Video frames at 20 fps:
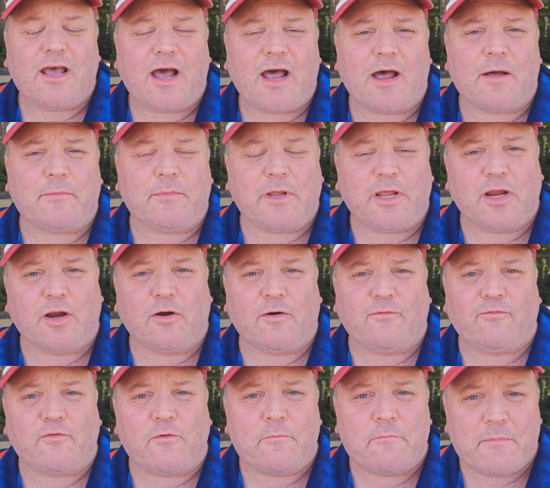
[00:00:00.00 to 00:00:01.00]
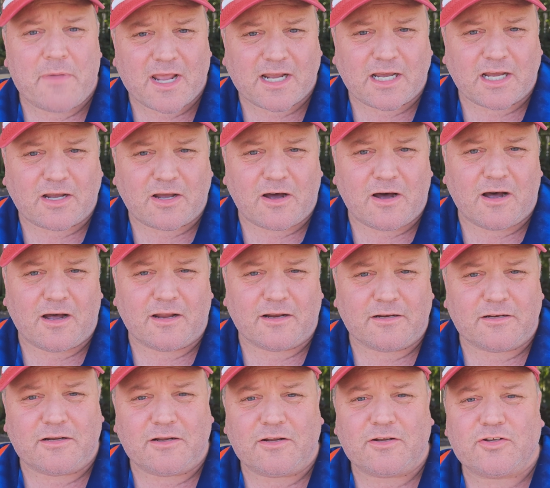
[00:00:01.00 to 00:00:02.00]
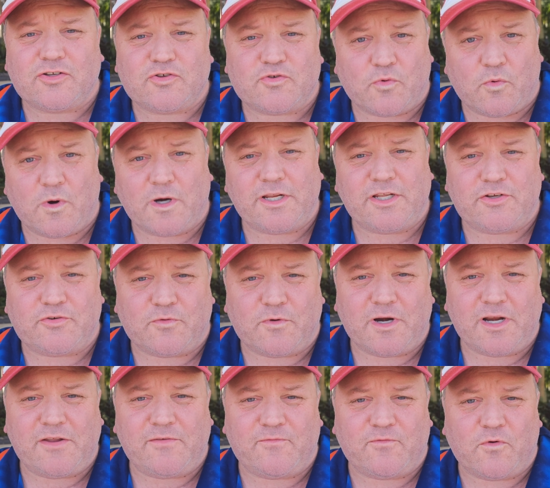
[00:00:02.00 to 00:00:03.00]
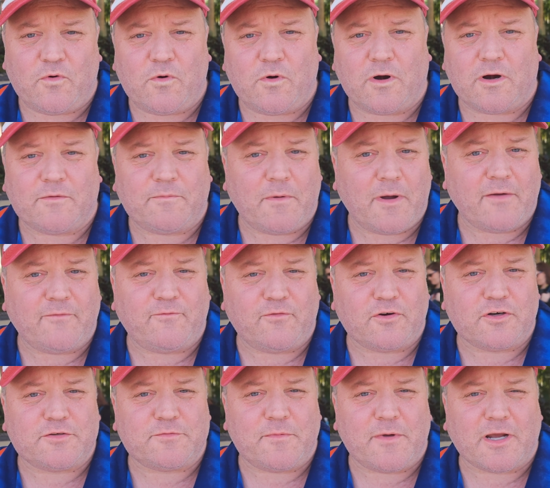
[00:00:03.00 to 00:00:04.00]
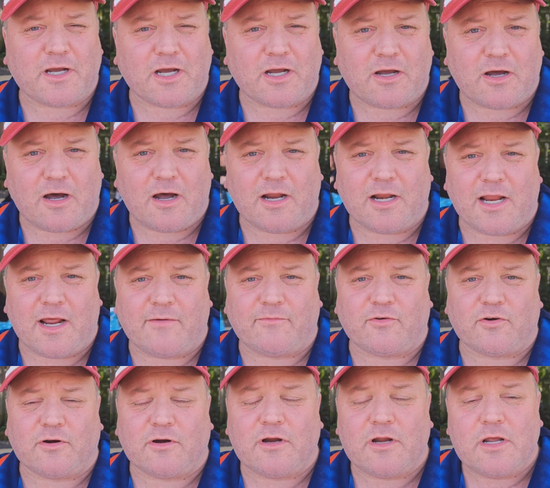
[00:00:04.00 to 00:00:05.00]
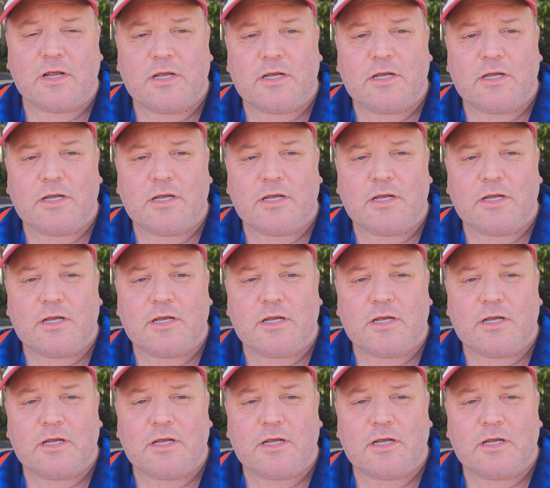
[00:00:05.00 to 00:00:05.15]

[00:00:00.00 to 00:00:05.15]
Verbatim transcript: I'm here for MegaCon 2024, my first MegaCon ever.